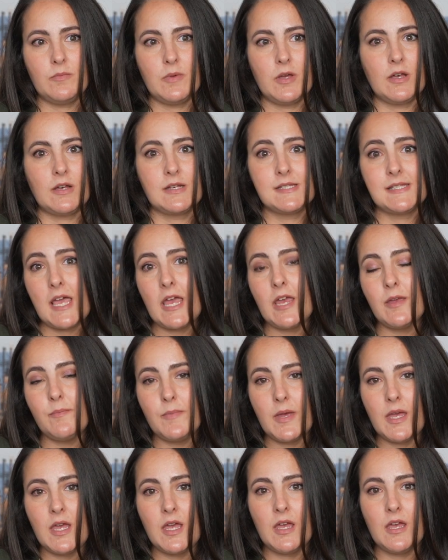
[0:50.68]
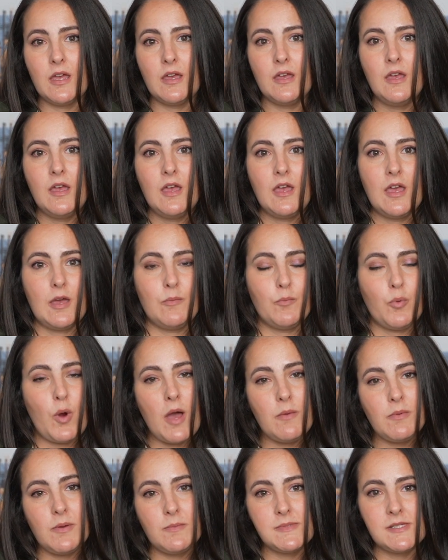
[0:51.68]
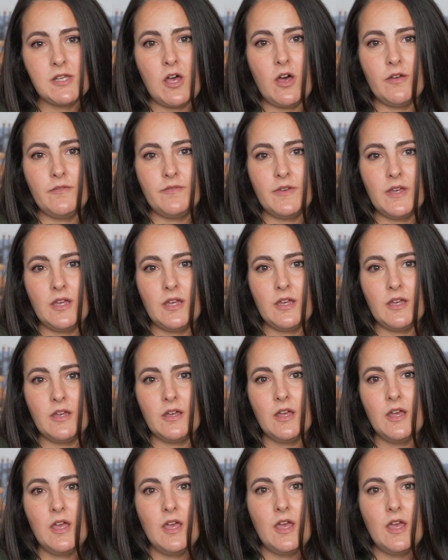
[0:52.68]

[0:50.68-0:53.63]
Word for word: excitement and problem solving.